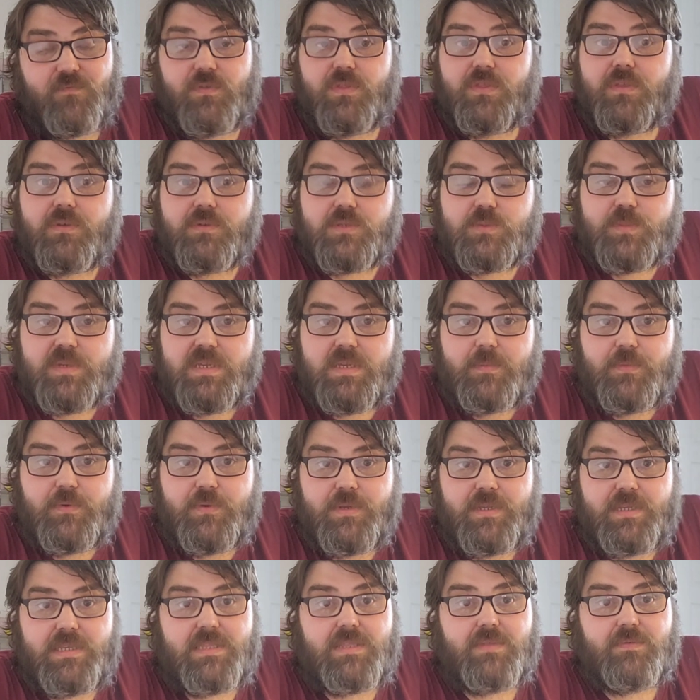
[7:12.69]
For those
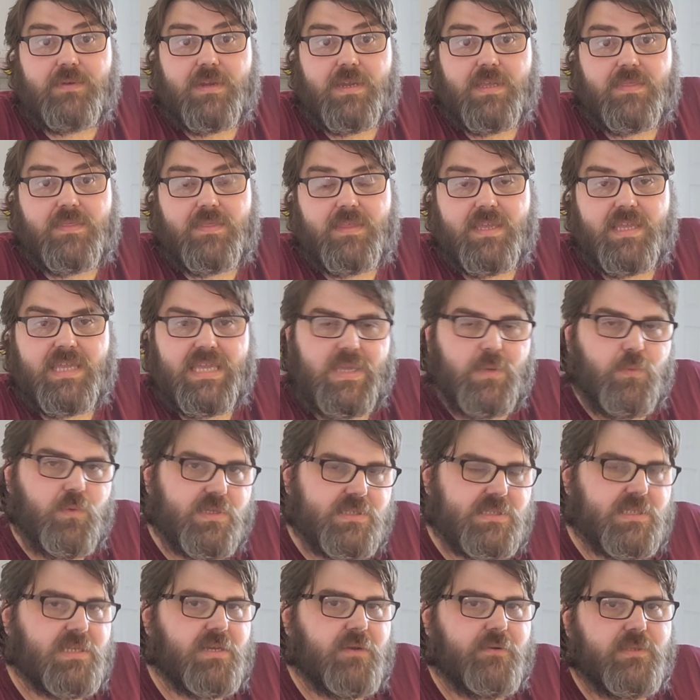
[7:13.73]
people, he did the right thing. He
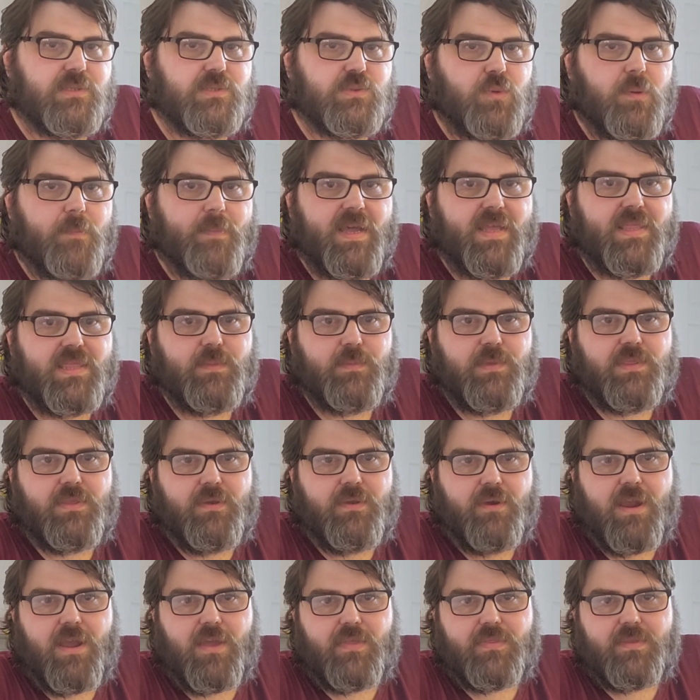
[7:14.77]
wasn't going to abandon them in
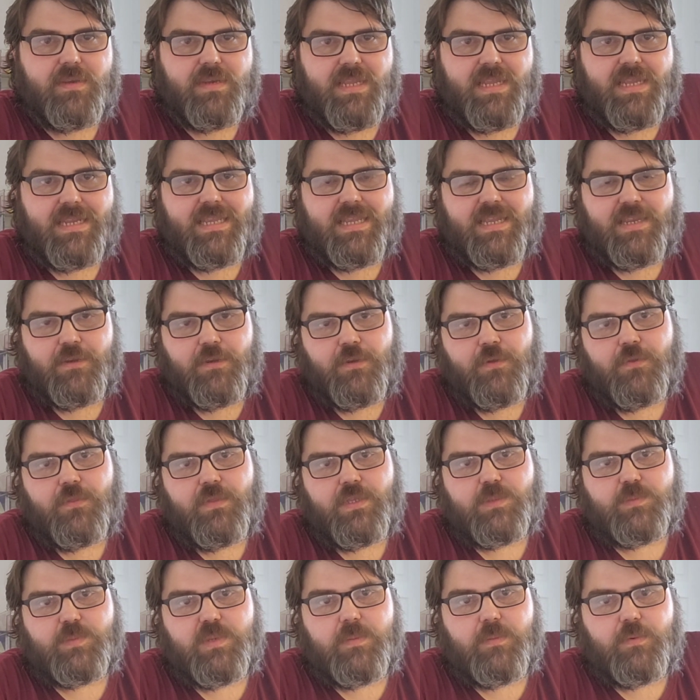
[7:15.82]
their hour of need. He knew
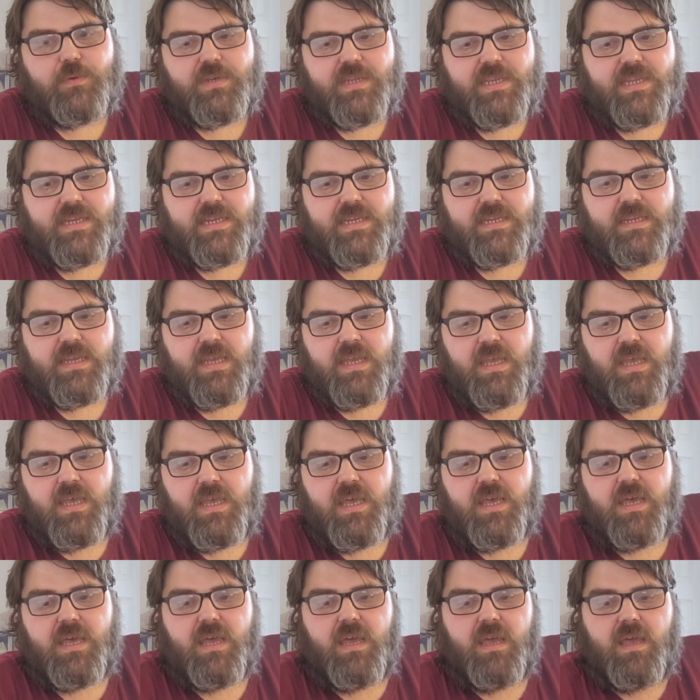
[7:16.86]
these people needed
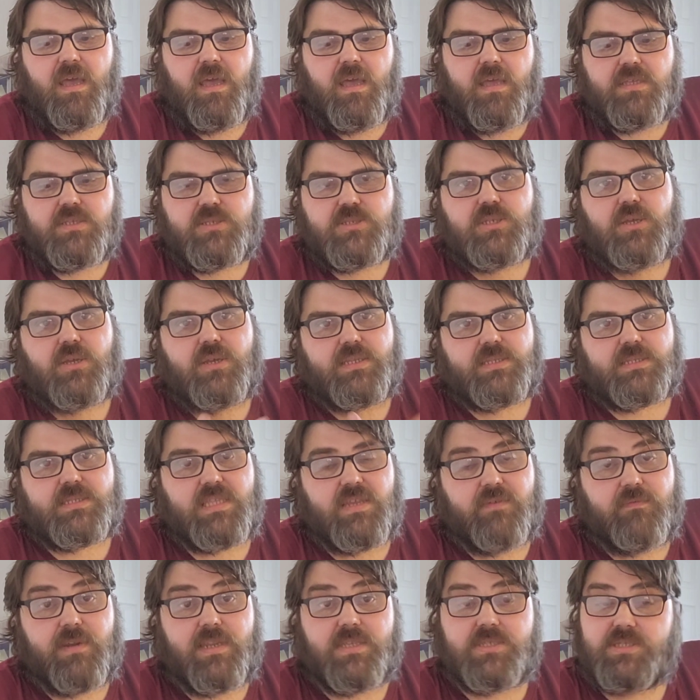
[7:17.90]
solace in
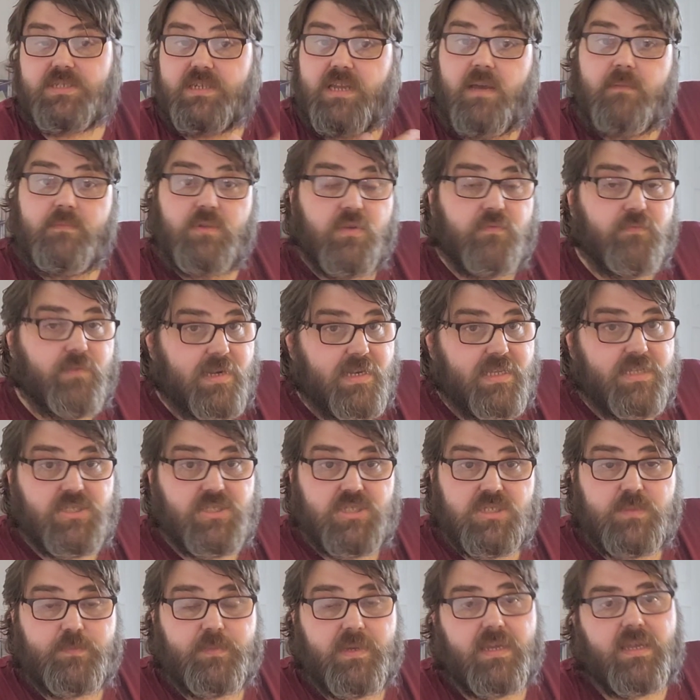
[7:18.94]
their religion. Now, I'm not
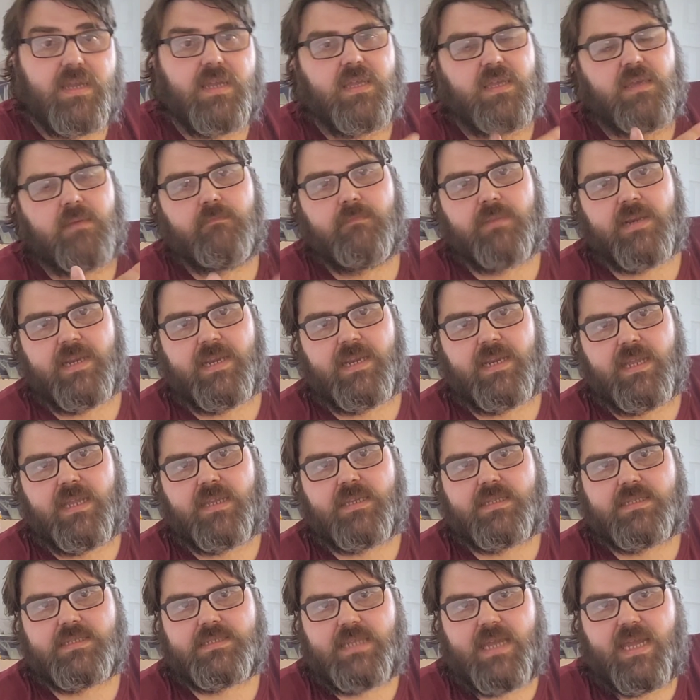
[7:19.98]
religious, but I can completely
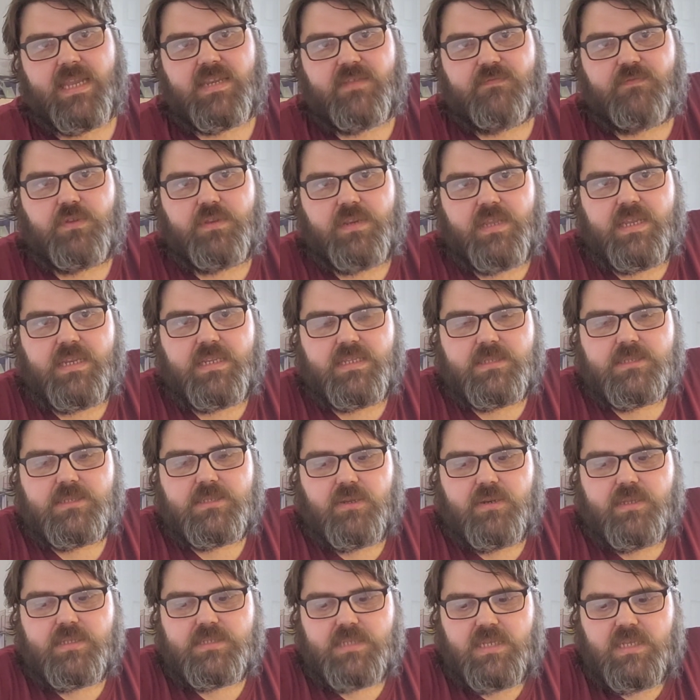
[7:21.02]
understand if you needed
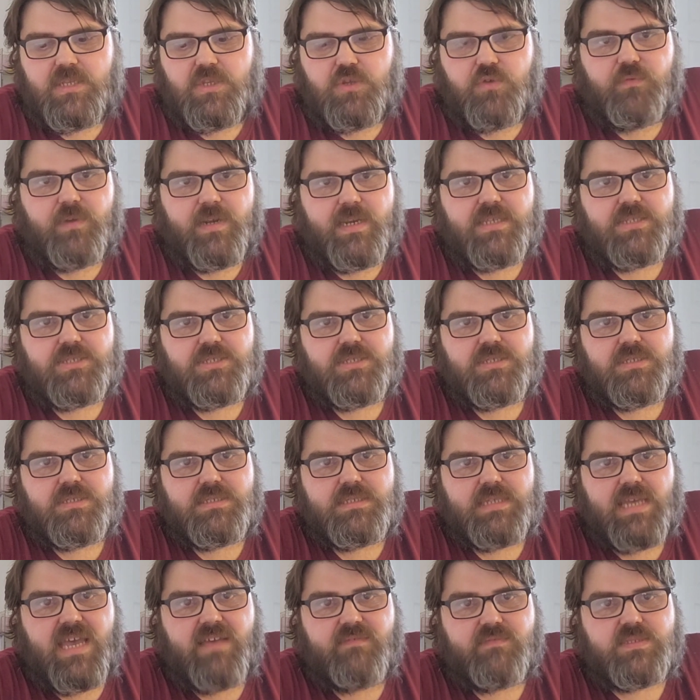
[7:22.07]
solace in your religion,
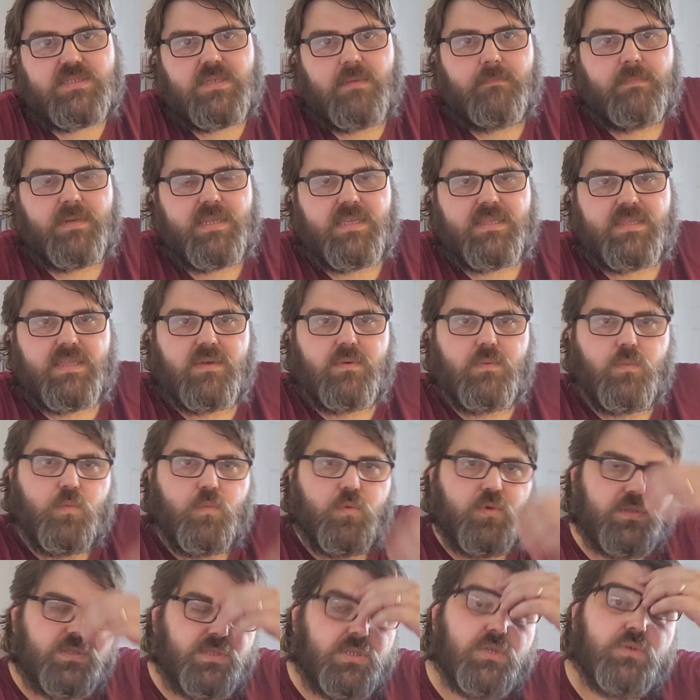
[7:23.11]
to have somebody that
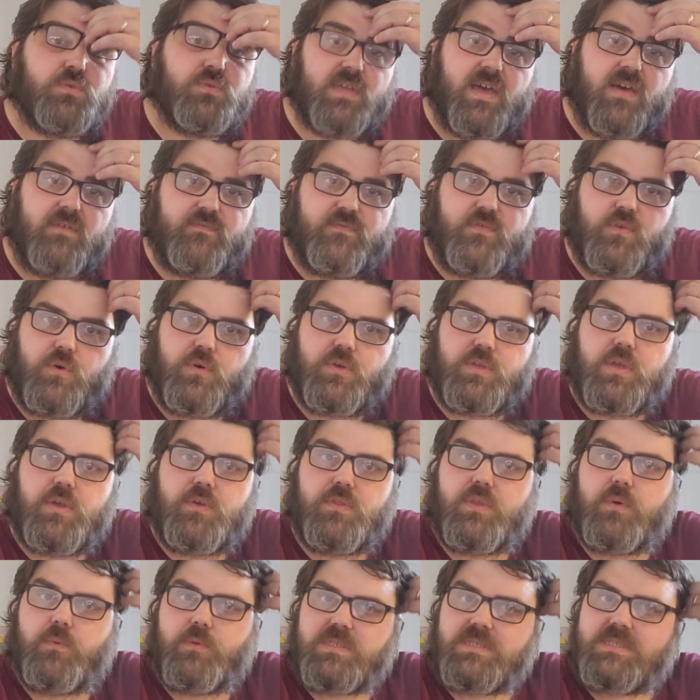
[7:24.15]
would do that for
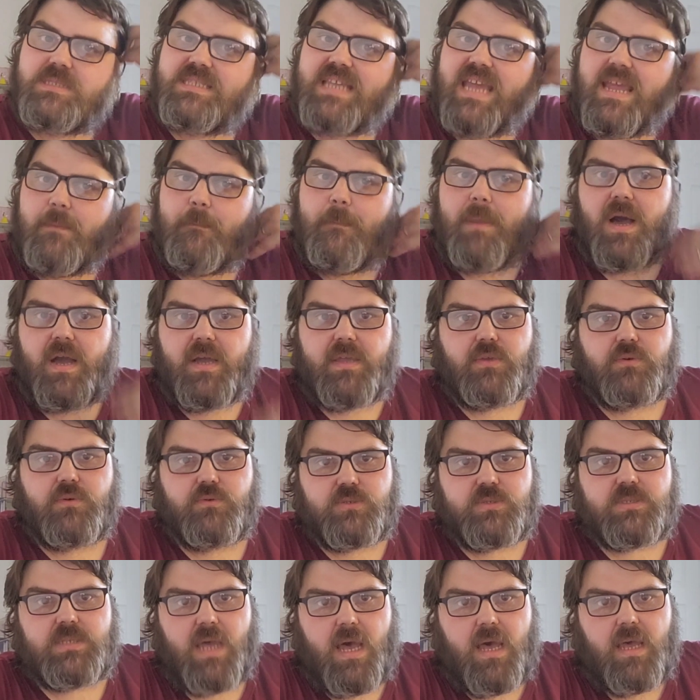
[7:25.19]
you, that would stay by
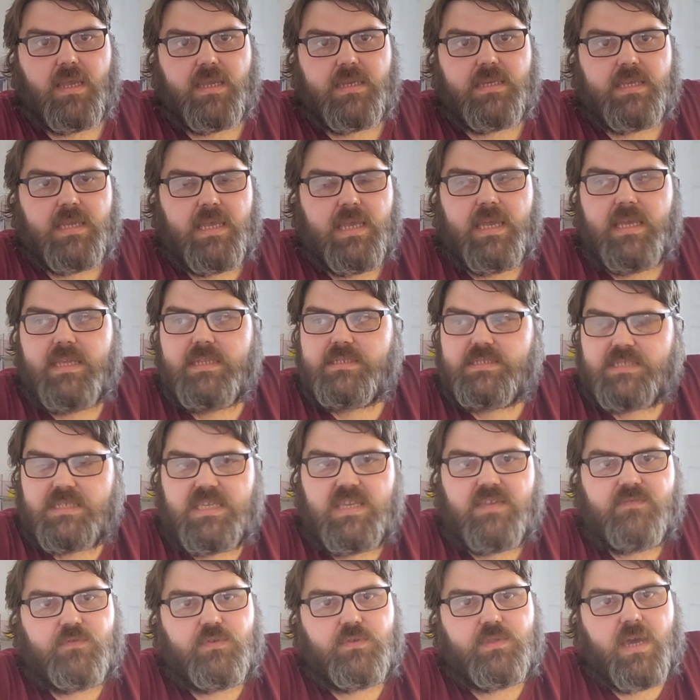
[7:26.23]
your side, to
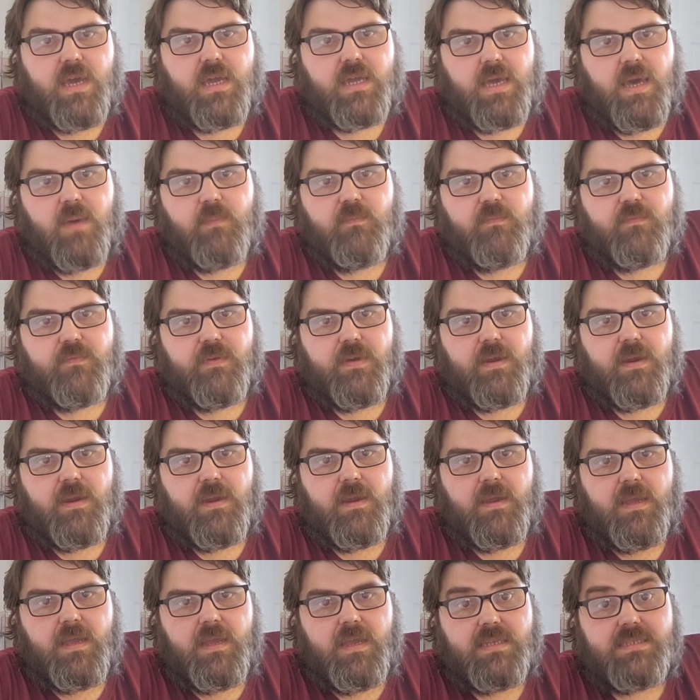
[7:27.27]
give you that
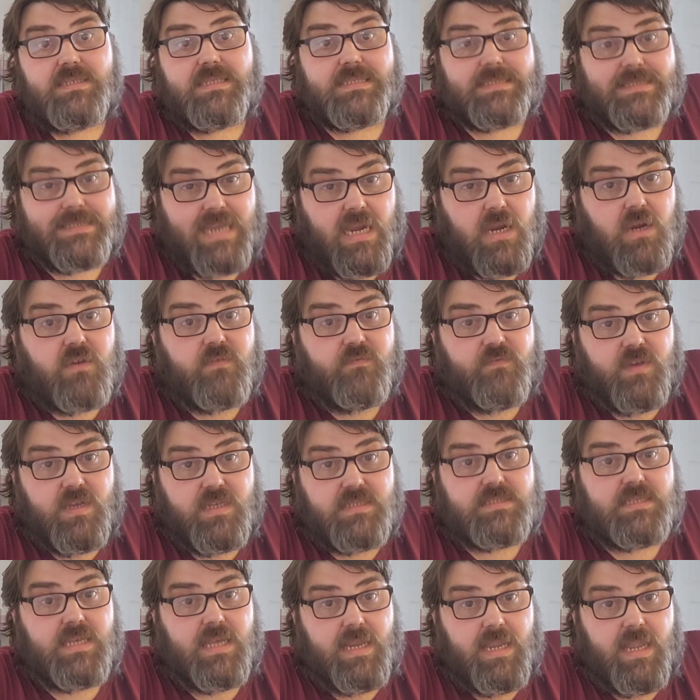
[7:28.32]
comfort, to
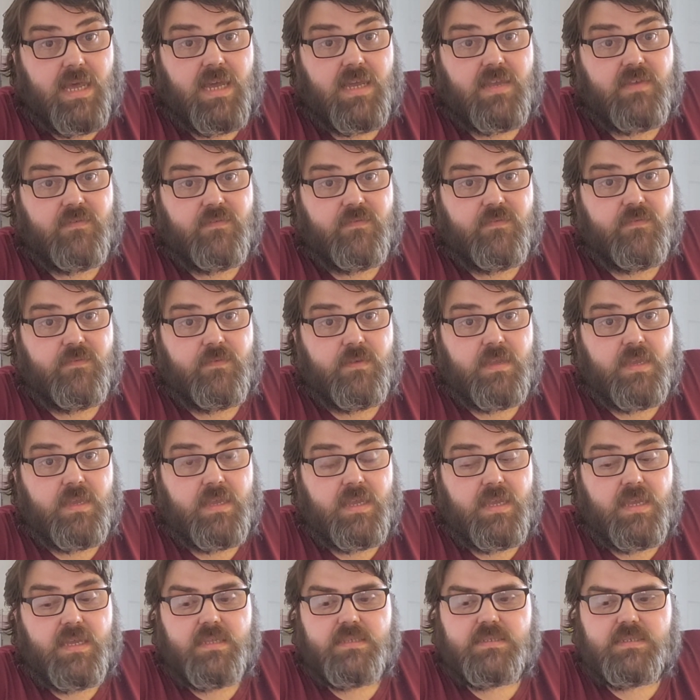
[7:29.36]
sacrifice their life,
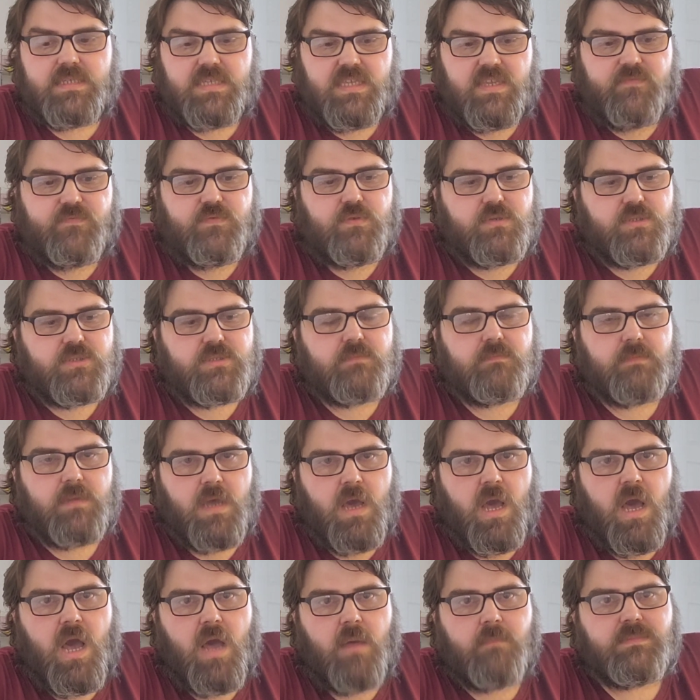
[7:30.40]
to give you some
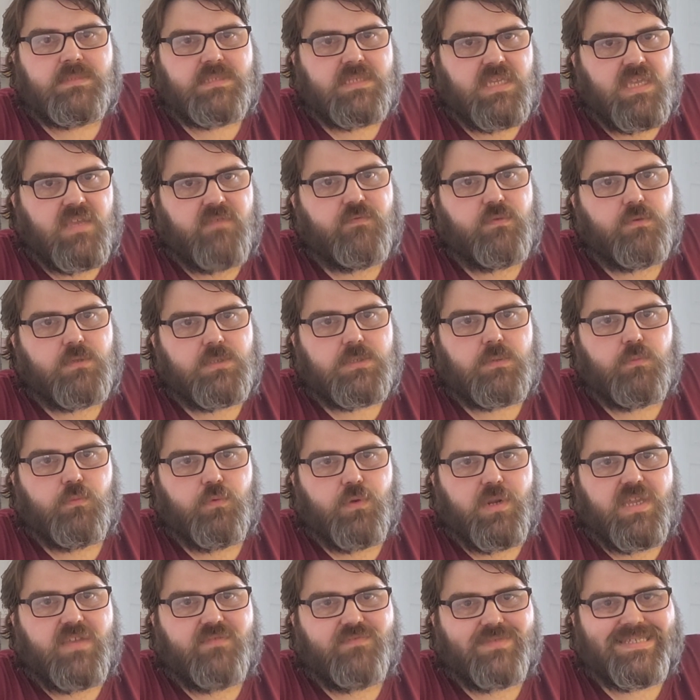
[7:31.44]
calm, to give you some
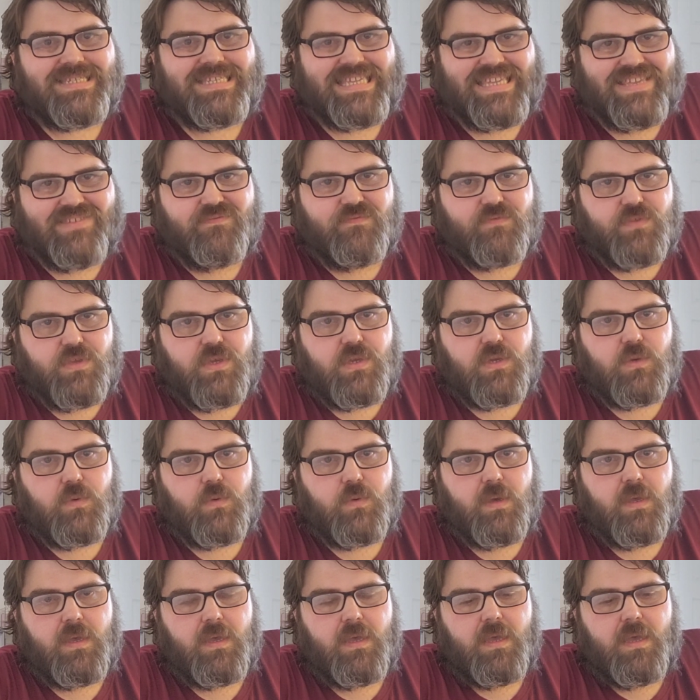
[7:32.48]
relief, to give
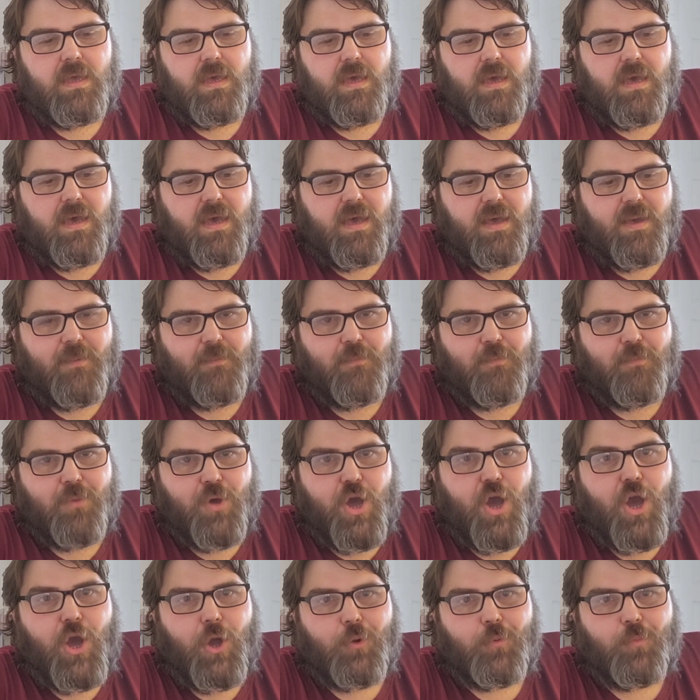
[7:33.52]
you
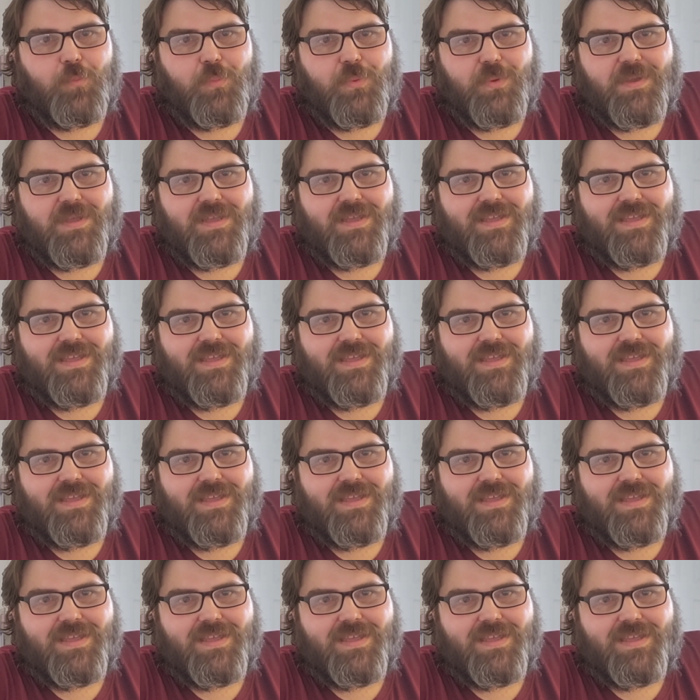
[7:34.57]
hope,